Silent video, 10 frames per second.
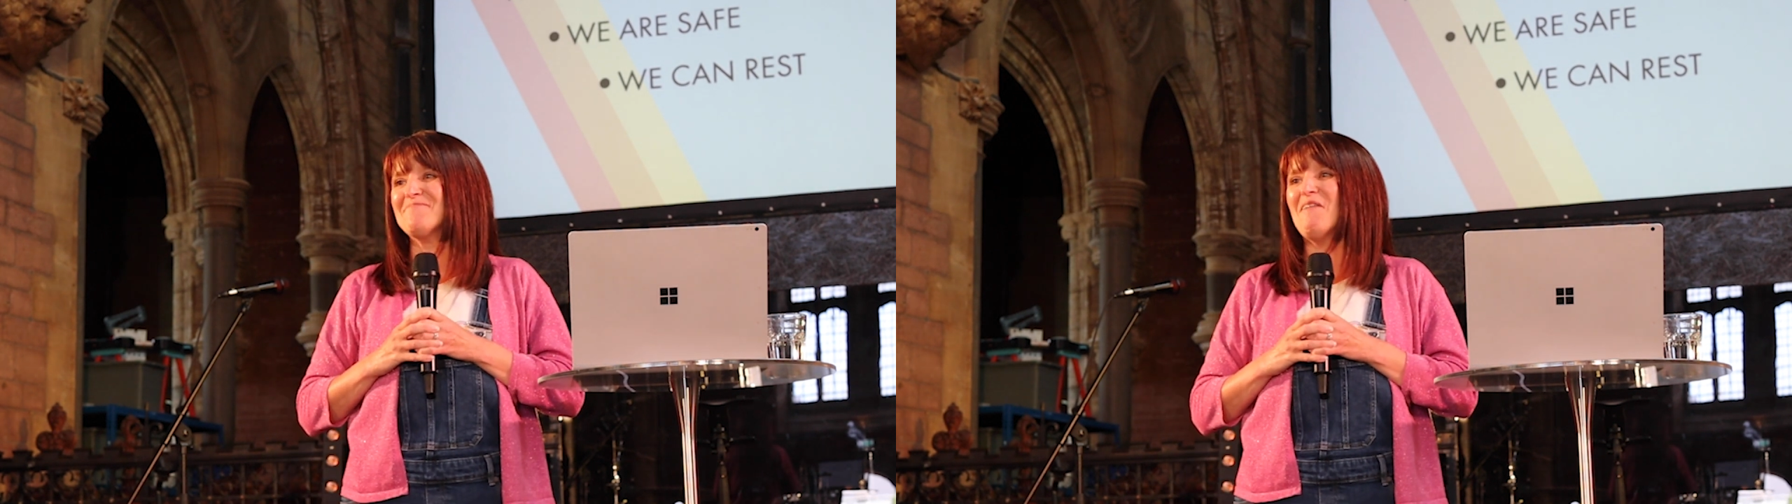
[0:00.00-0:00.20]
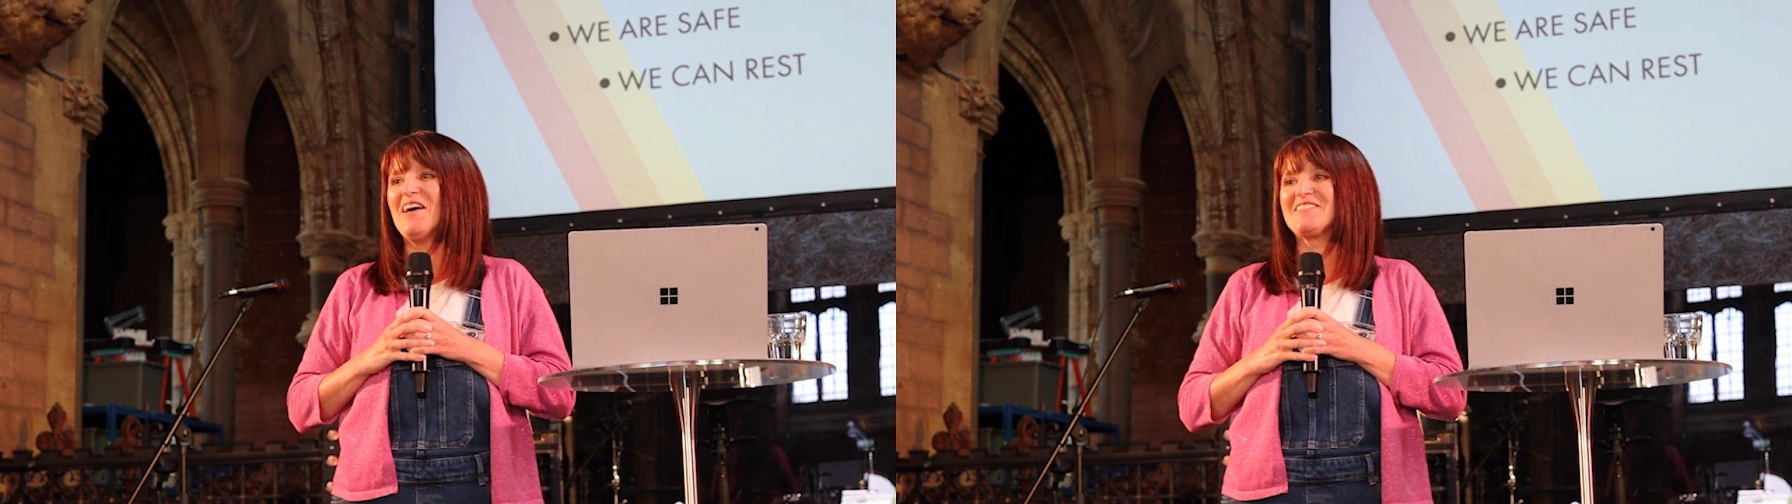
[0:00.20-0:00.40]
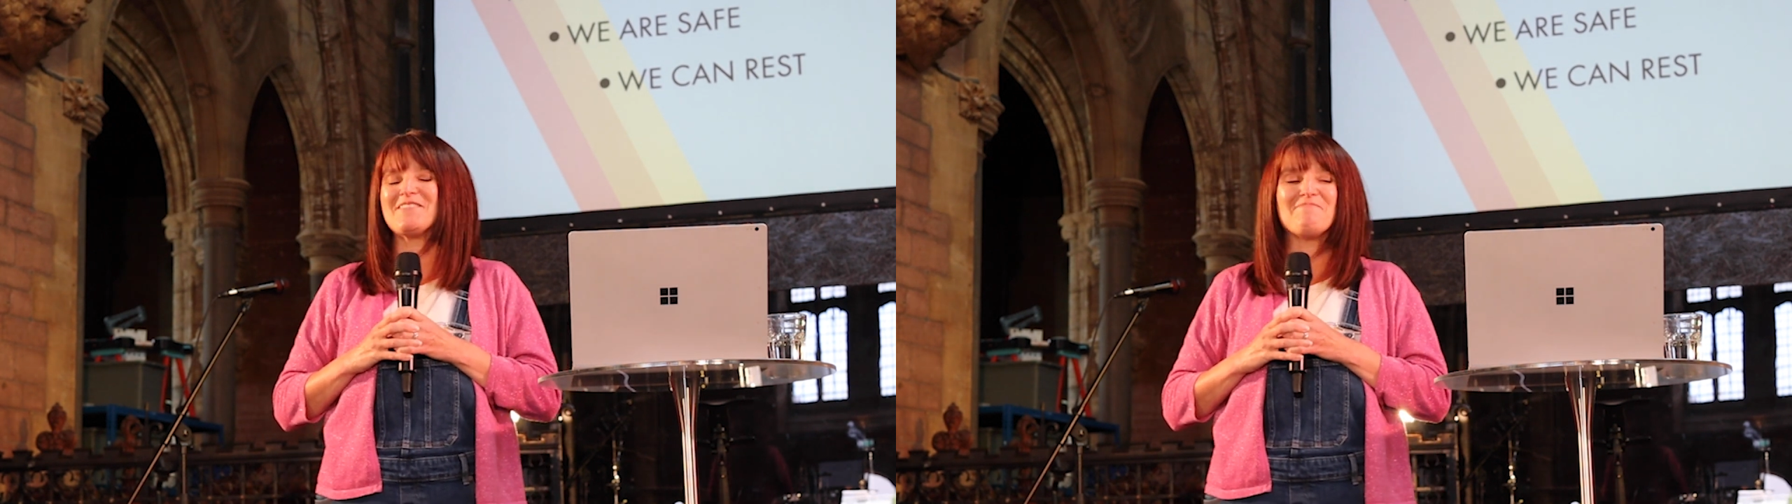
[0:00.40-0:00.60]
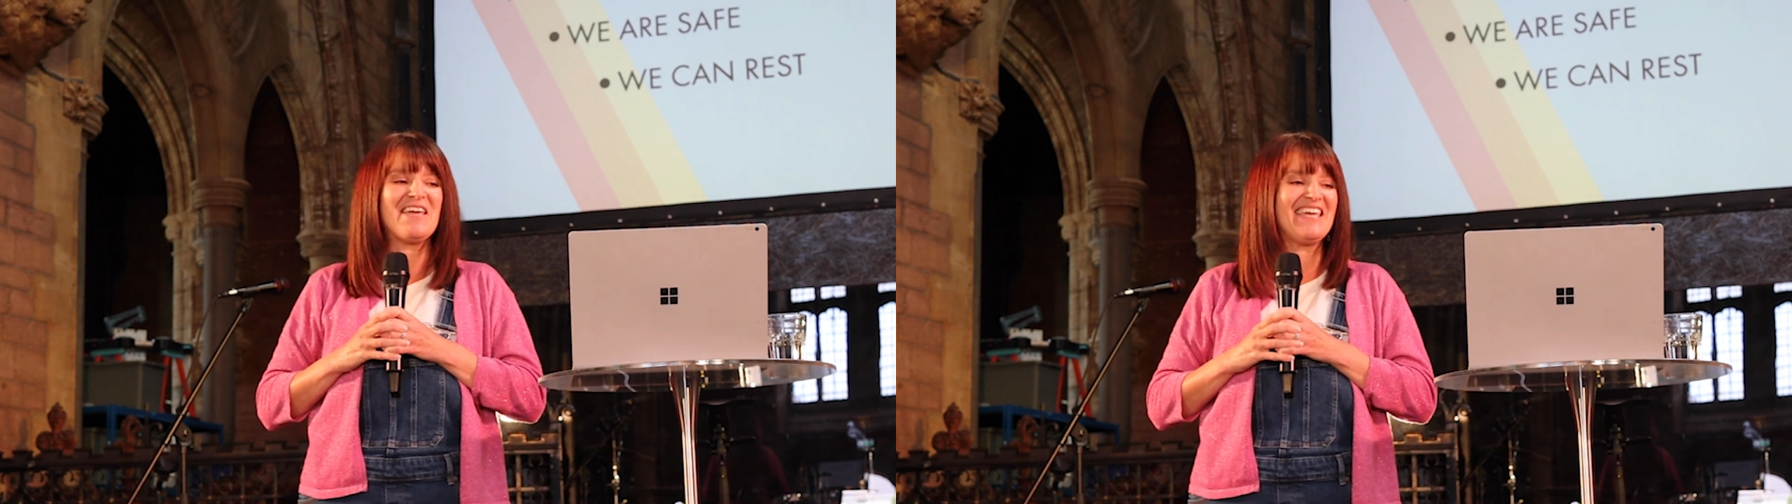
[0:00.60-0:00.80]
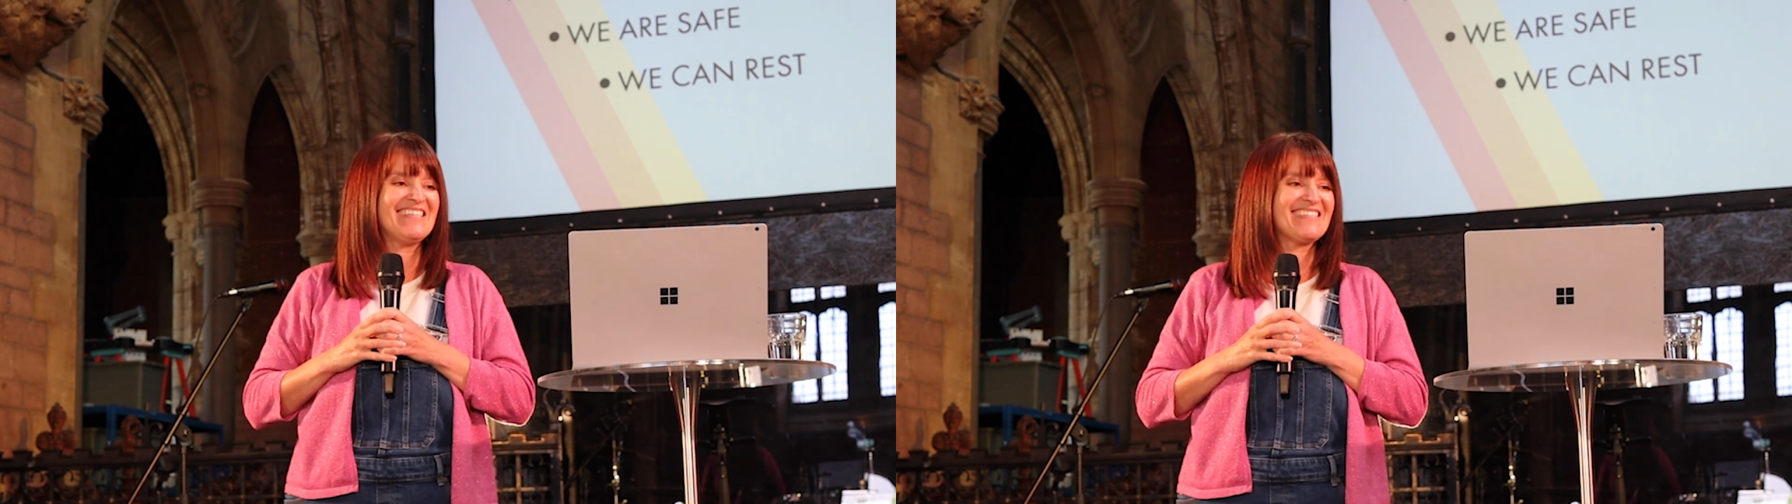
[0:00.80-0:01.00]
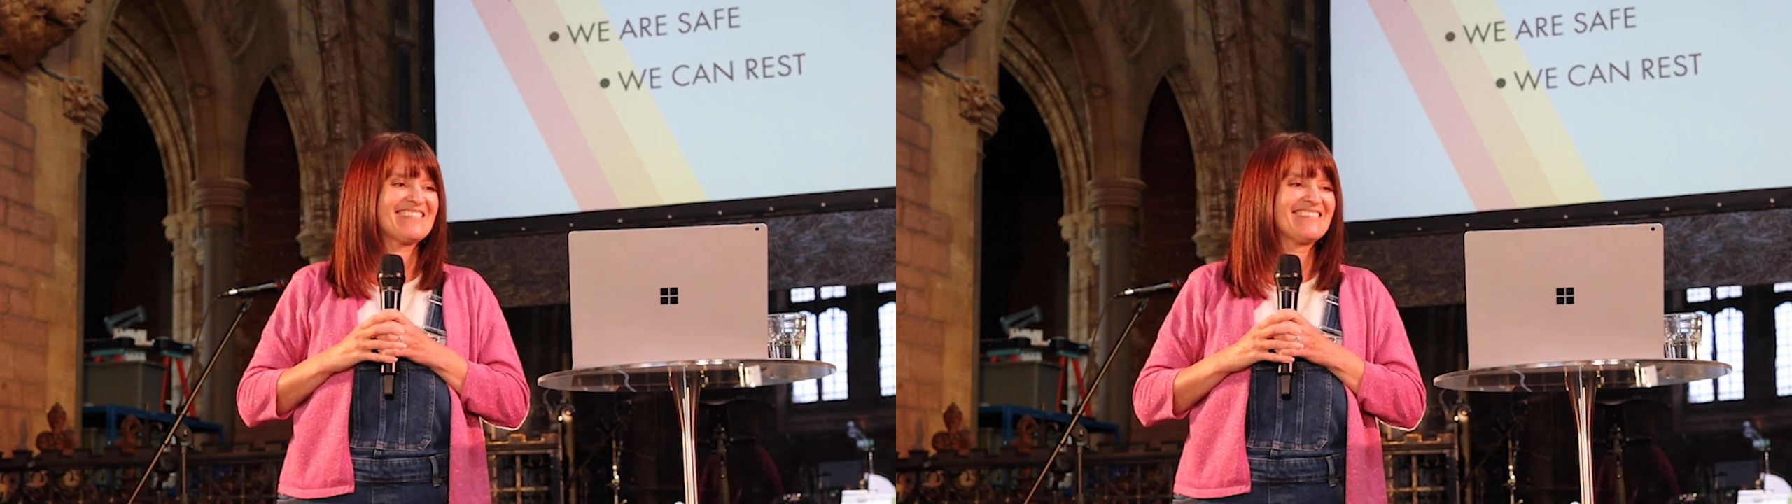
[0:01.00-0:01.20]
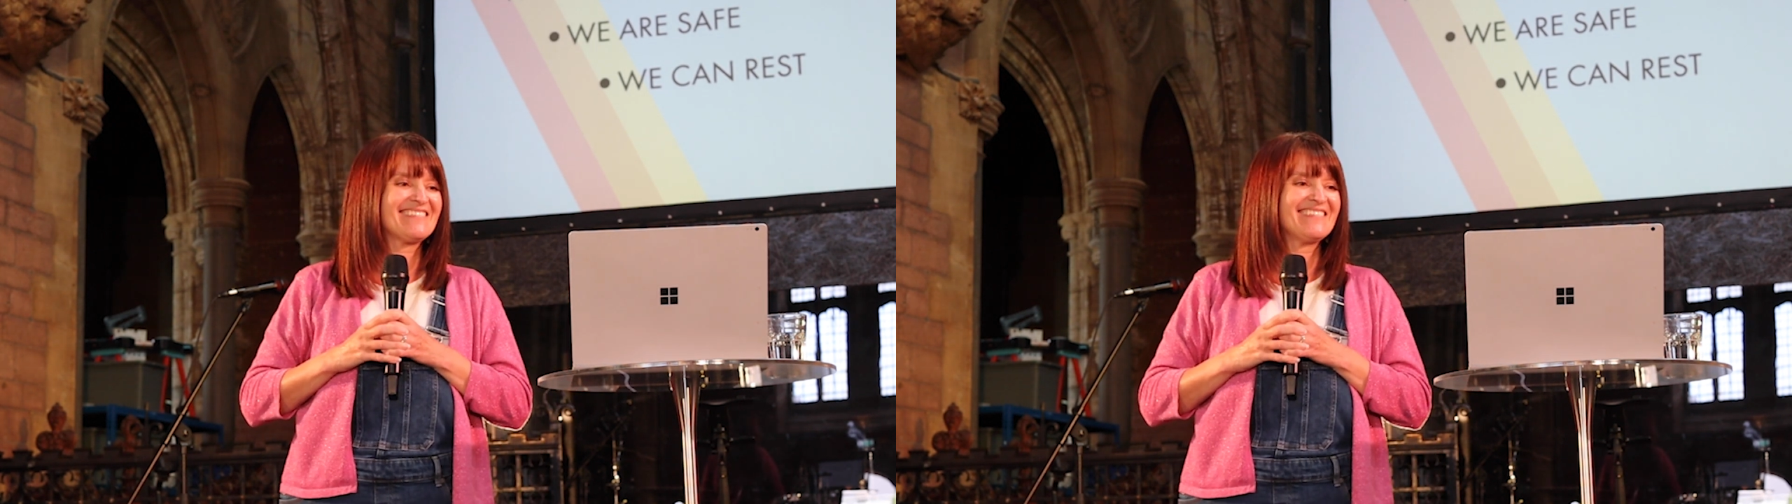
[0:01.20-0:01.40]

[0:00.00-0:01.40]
masterpiece.